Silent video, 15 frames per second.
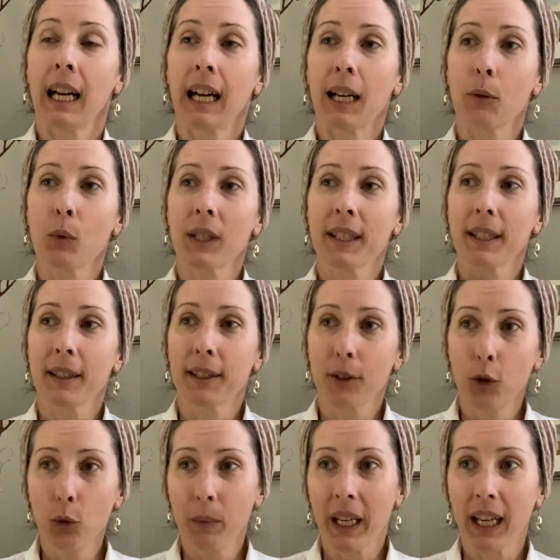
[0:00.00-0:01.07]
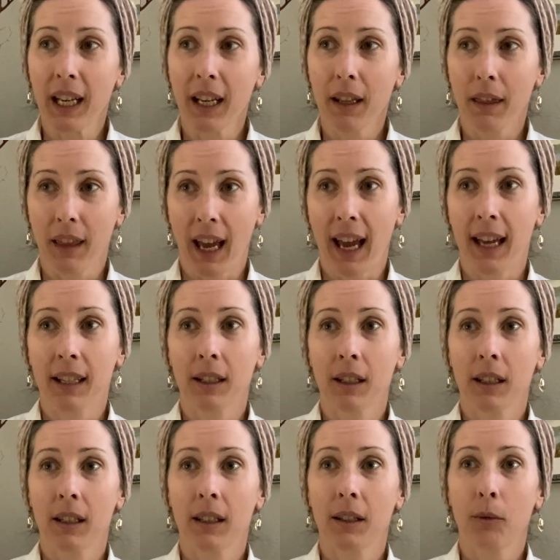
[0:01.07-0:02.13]
I was assuming that
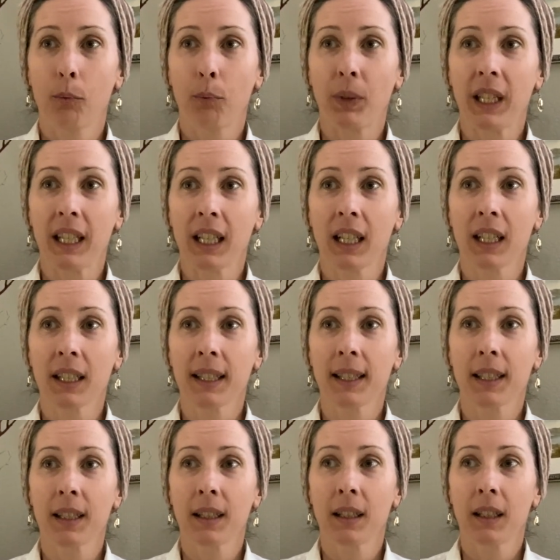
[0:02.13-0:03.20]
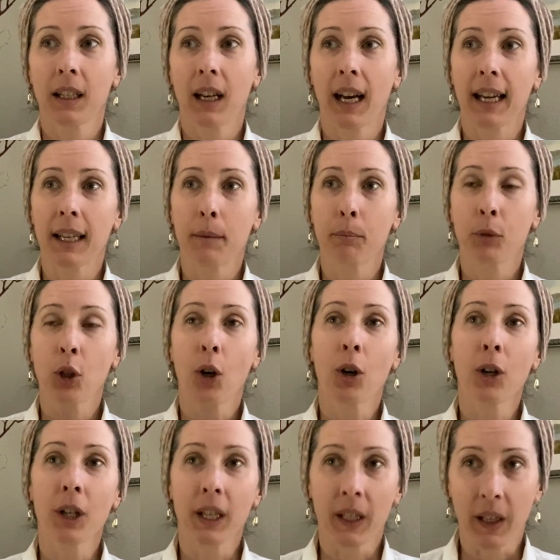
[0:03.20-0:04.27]
because I am
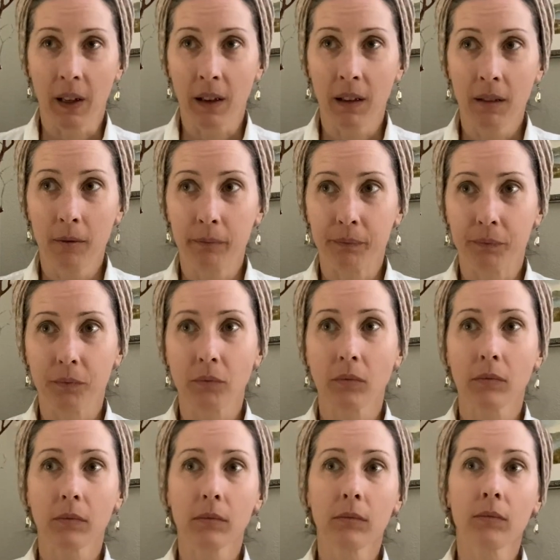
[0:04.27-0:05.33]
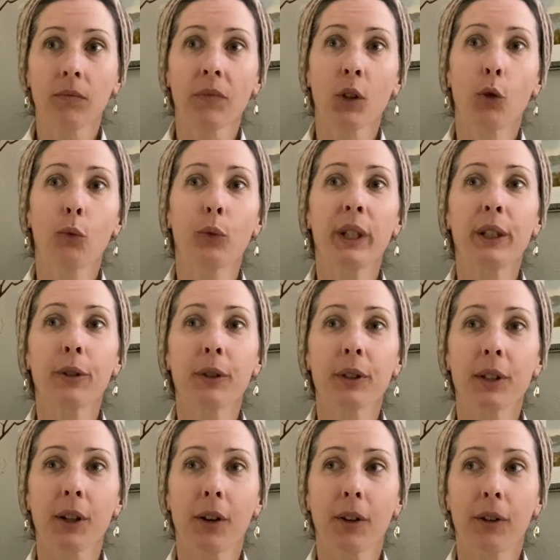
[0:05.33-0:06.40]
targeting
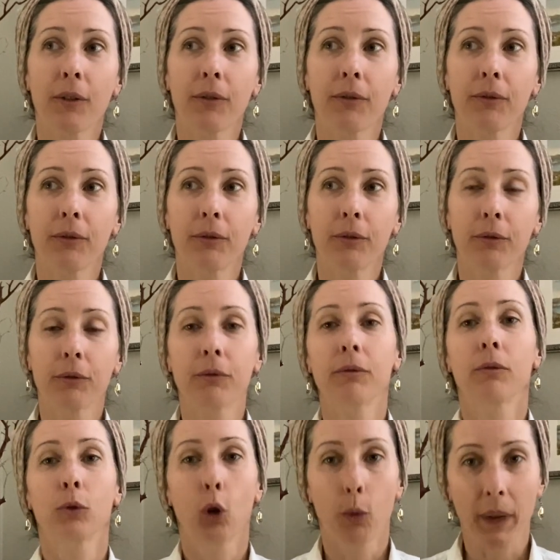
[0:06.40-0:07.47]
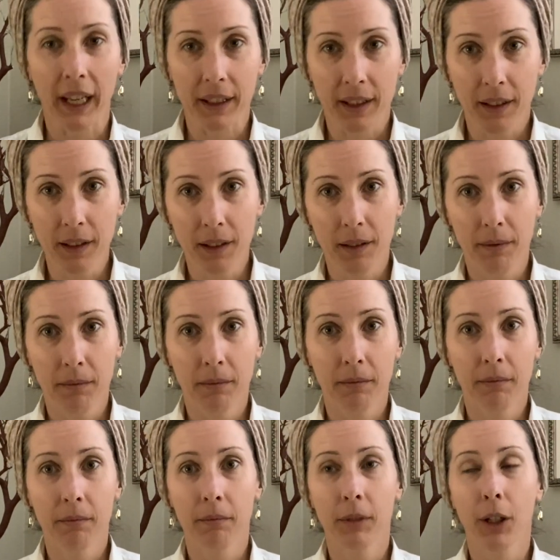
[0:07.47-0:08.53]
readers of romances
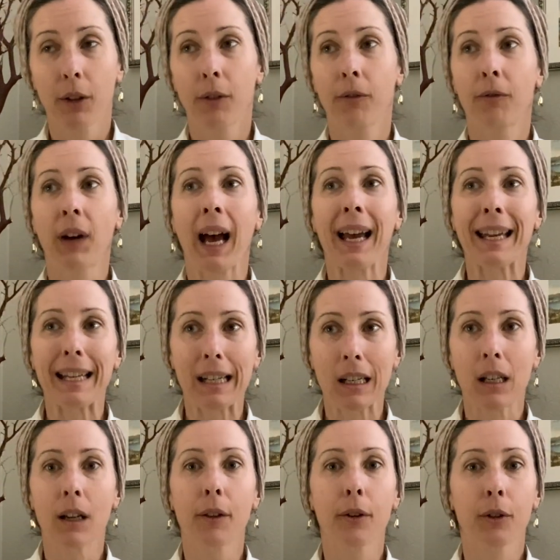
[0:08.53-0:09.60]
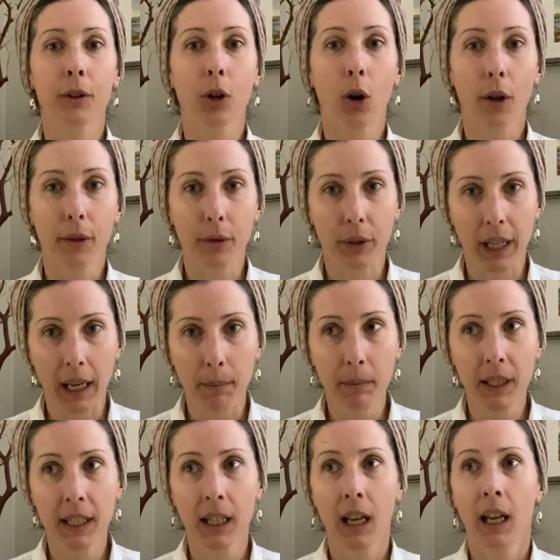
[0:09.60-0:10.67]
uh, via other author
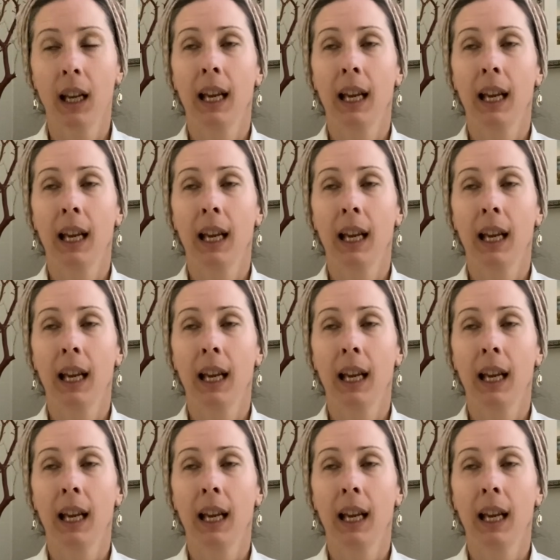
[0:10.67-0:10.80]
names,